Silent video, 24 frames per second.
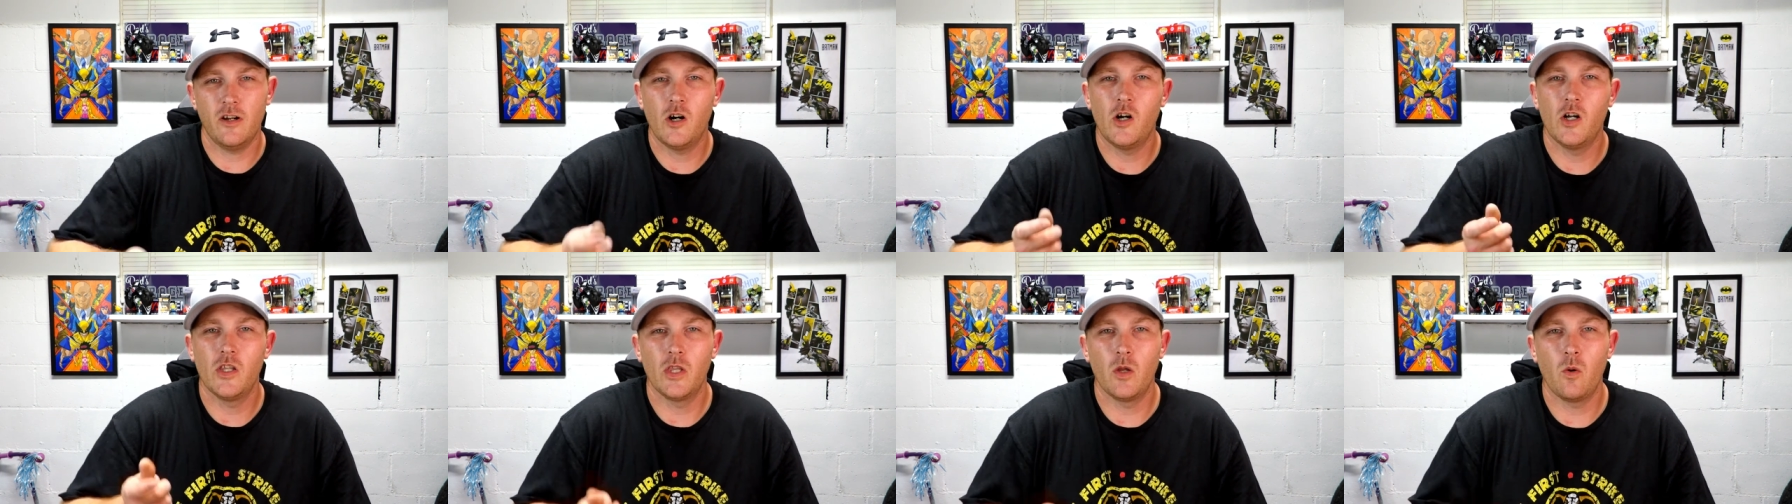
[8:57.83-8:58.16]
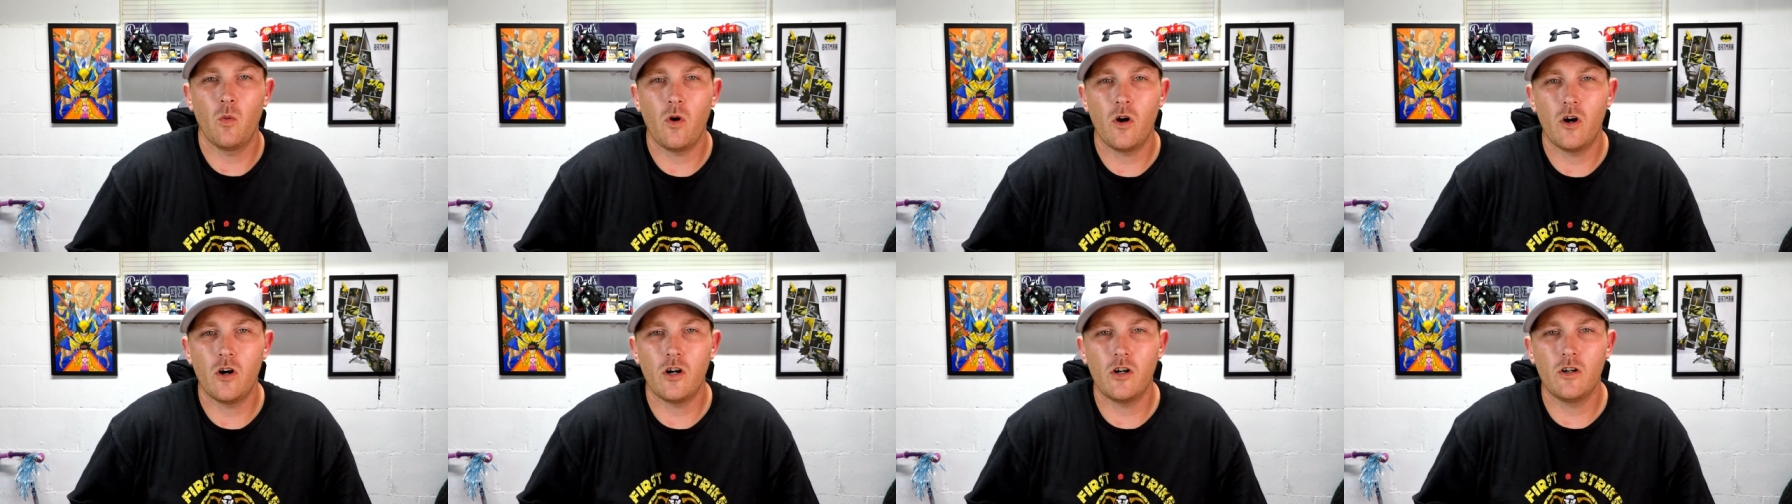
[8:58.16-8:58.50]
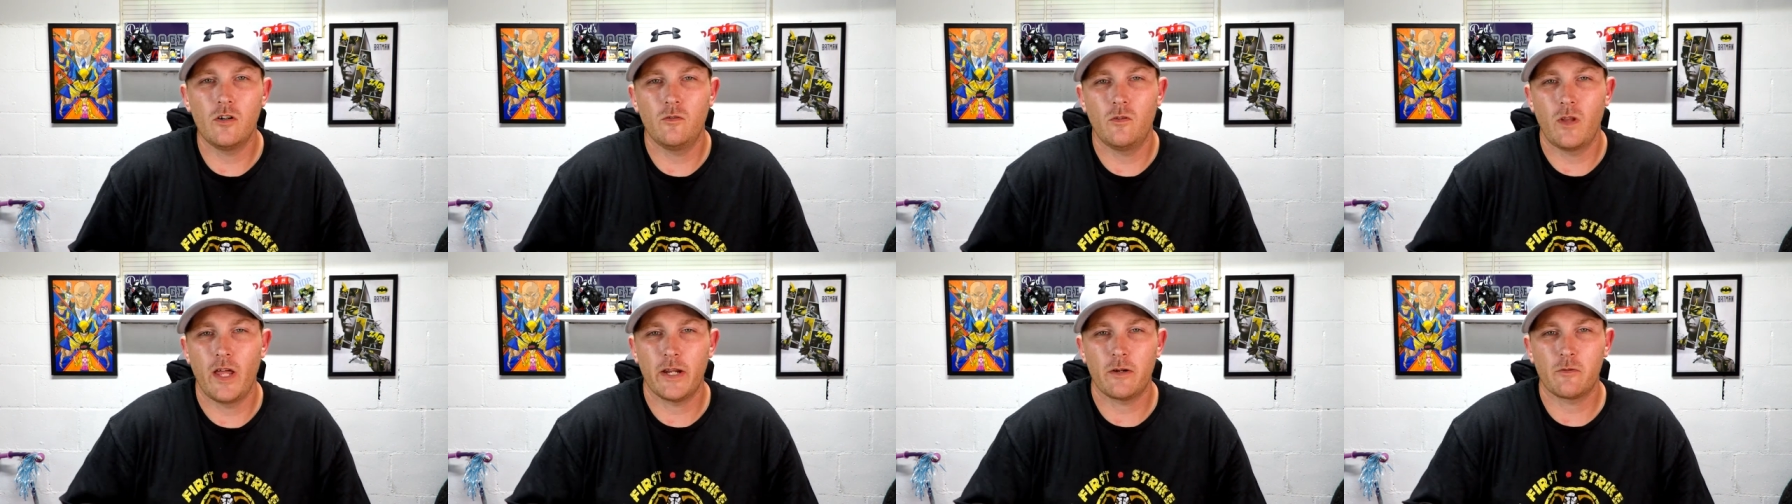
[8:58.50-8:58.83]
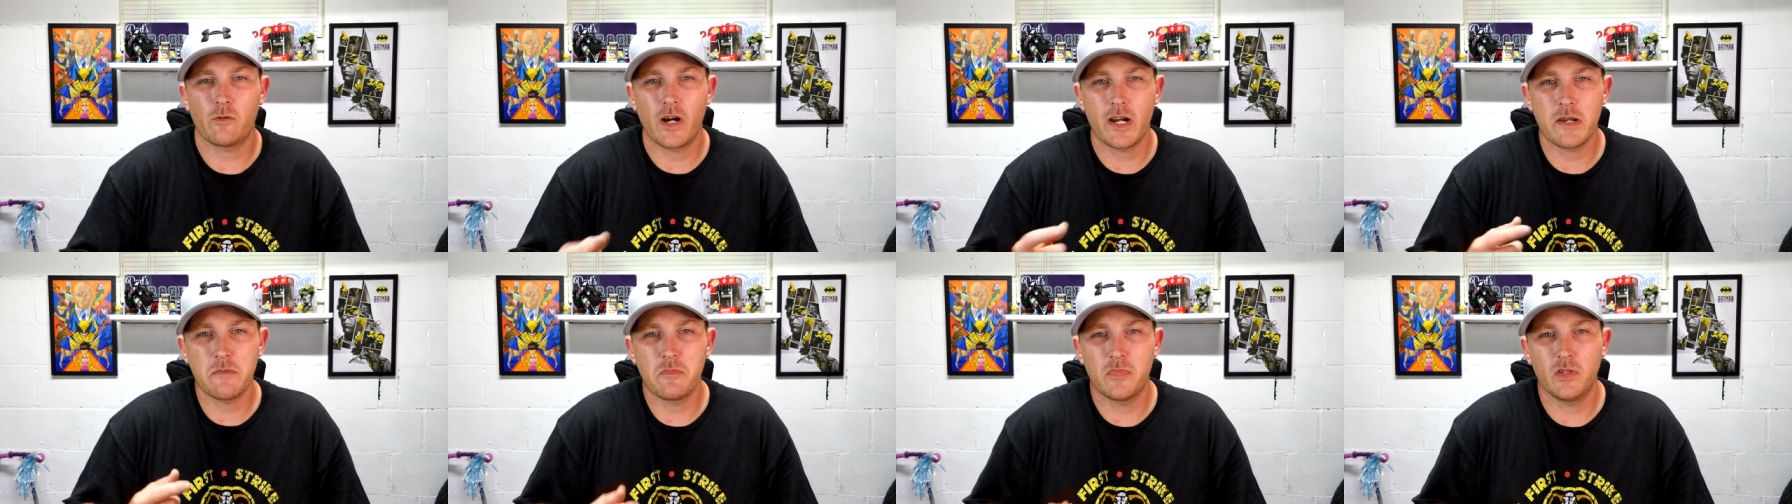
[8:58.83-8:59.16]
on the wall, like
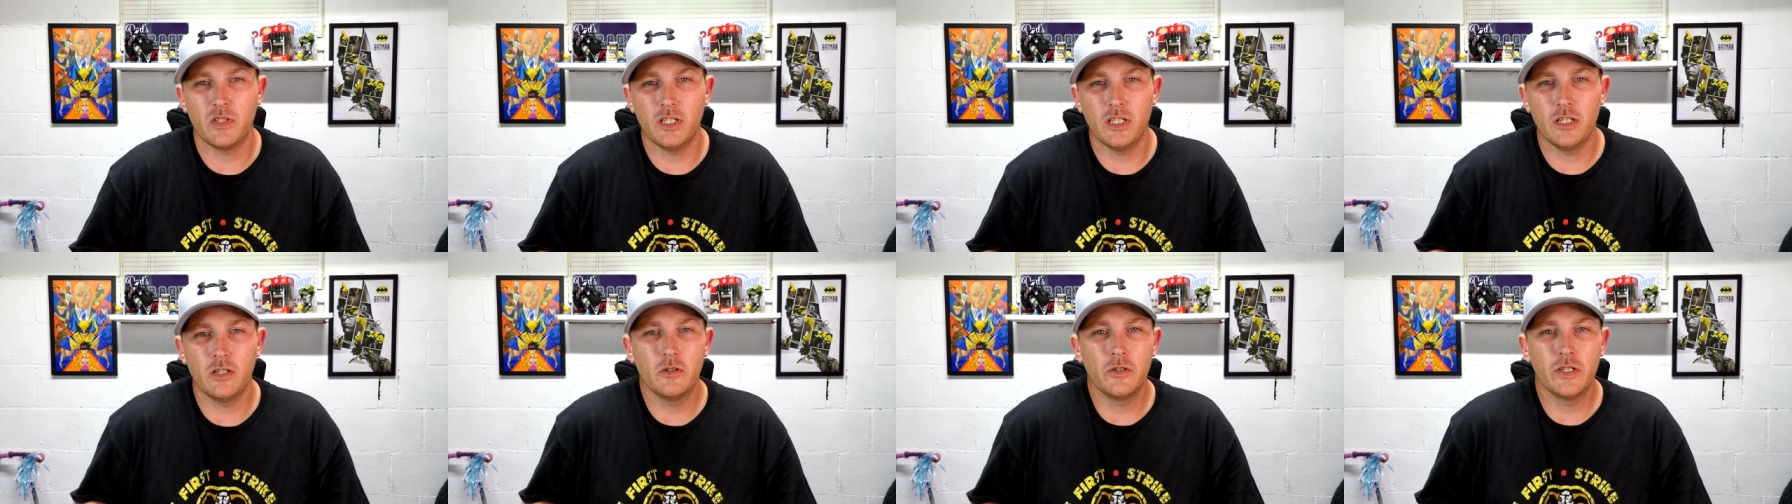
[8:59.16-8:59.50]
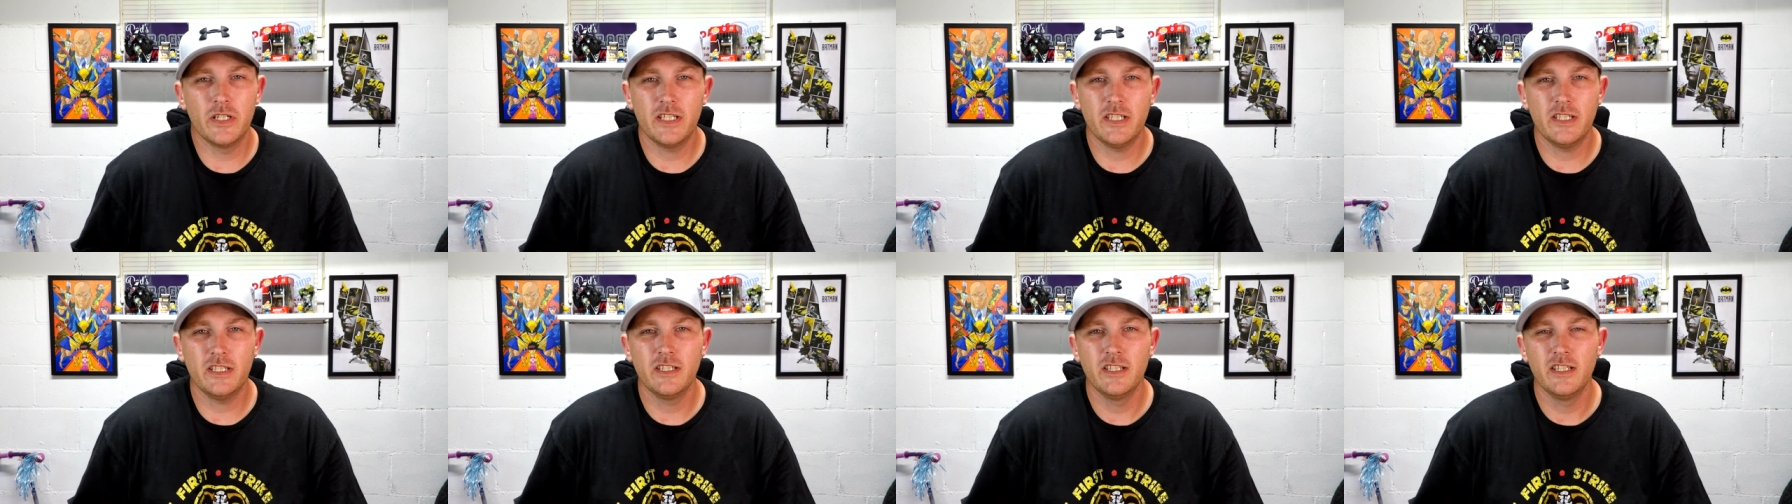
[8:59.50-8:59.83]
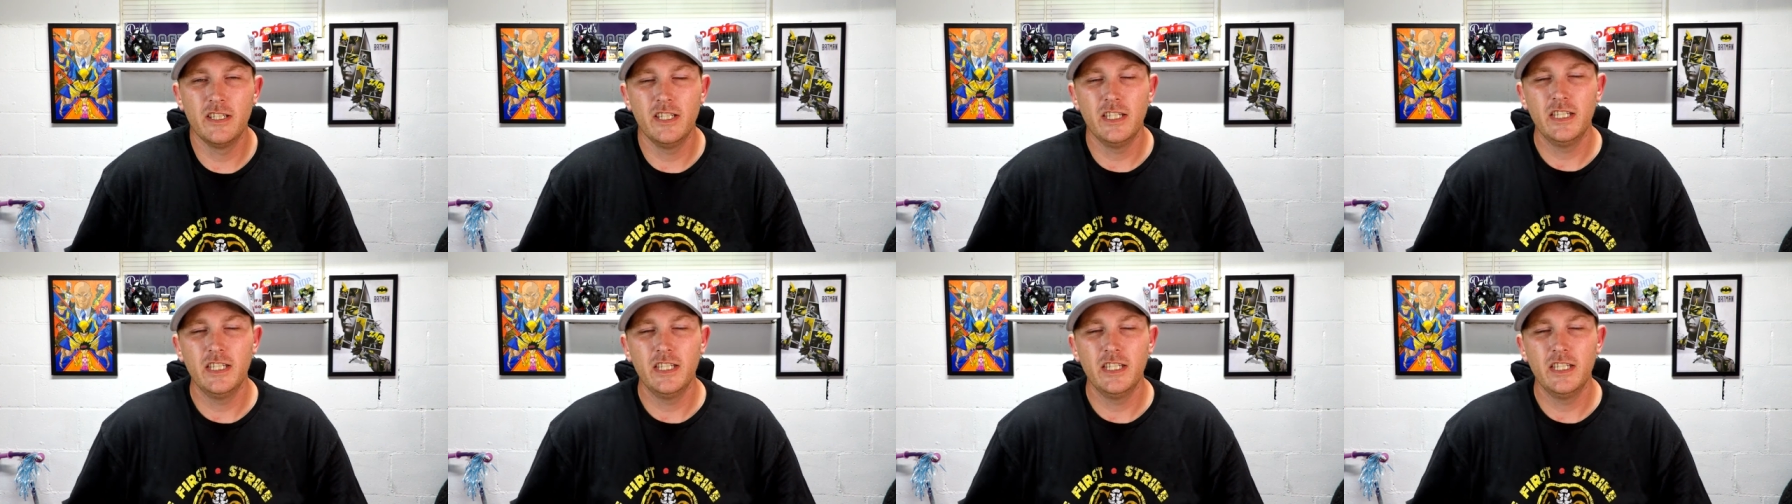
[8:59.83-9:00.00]
right below it.